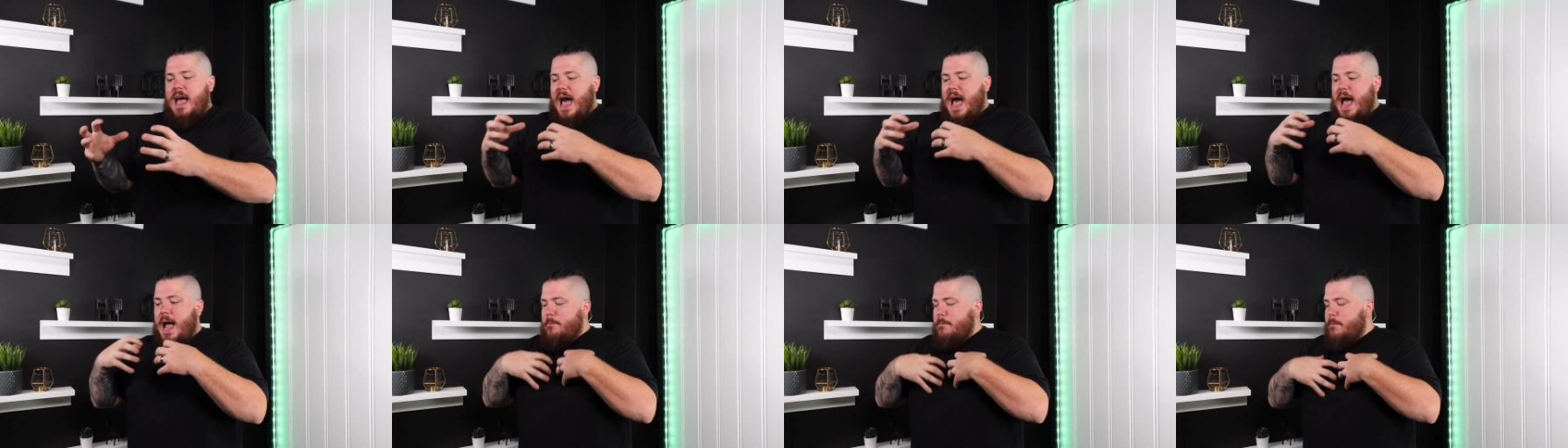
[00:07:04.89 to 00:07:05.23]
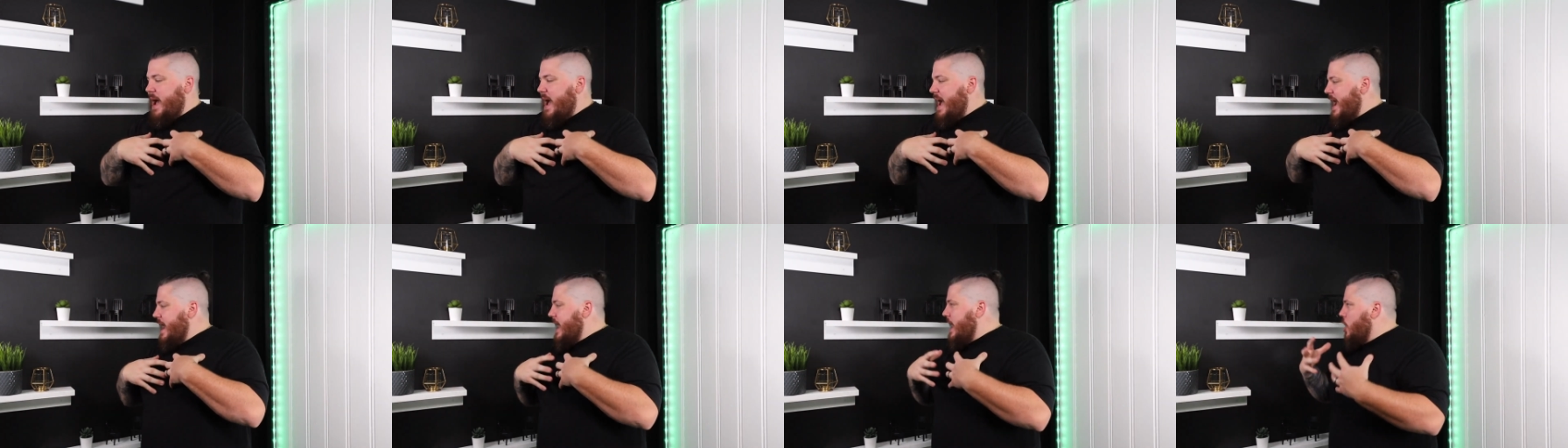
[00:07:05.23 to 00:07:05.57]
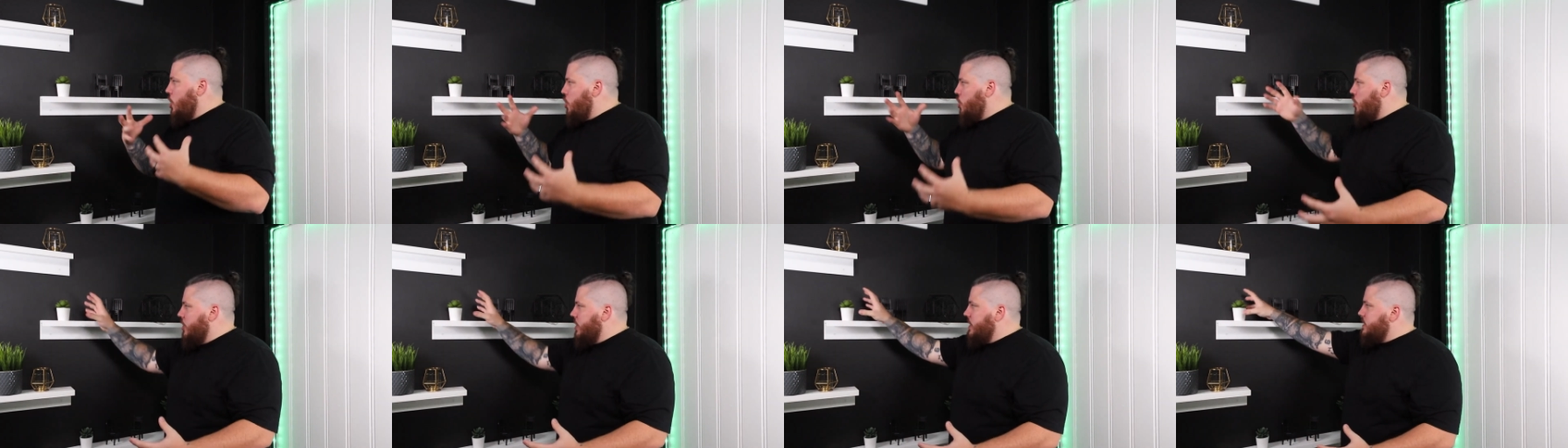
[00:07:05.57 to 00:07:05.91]
I buy a
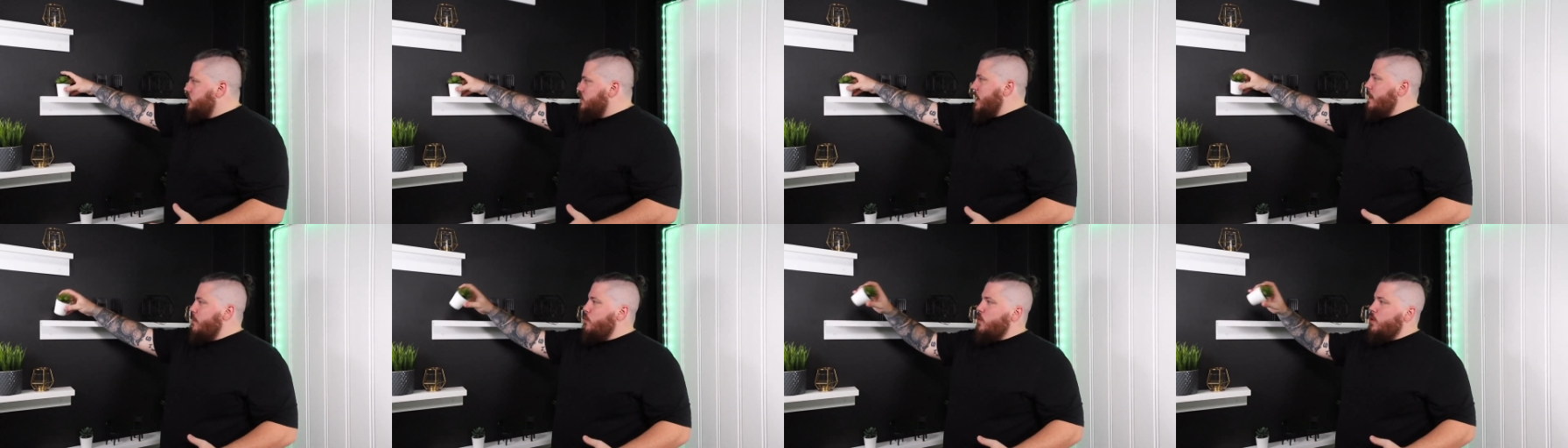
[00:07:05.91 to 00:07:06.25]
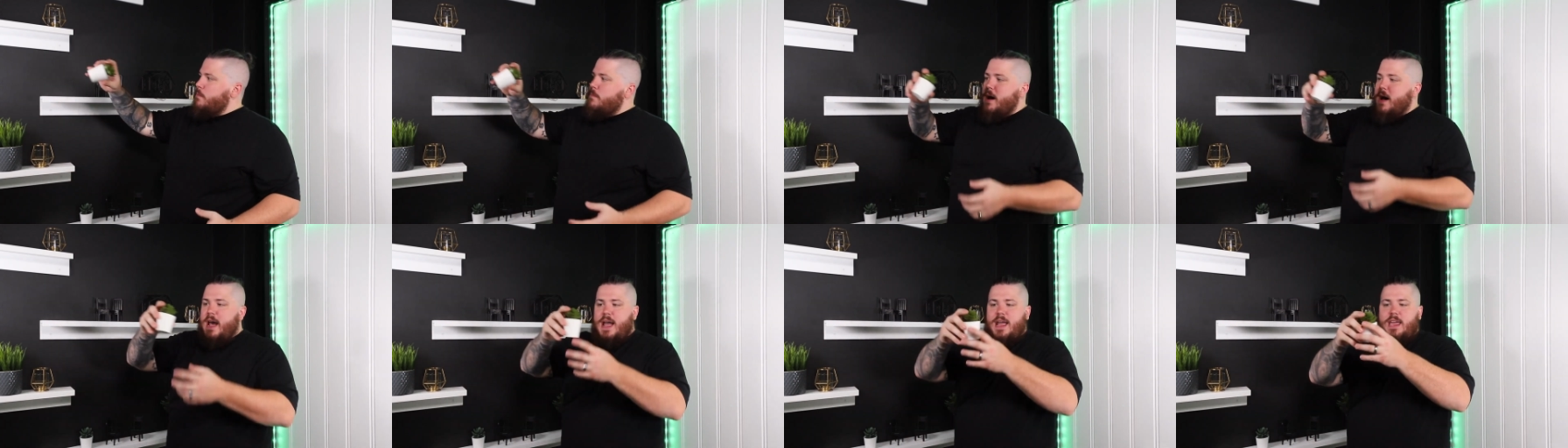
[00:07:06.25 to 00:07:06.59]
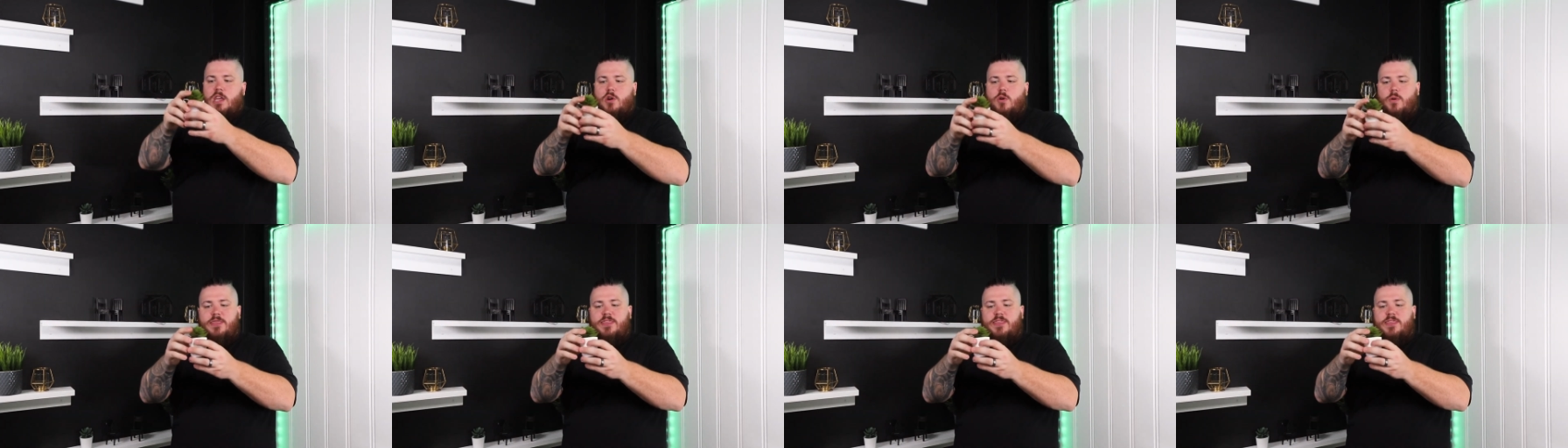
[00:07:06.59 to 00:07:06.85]
good, so I would buy, you know,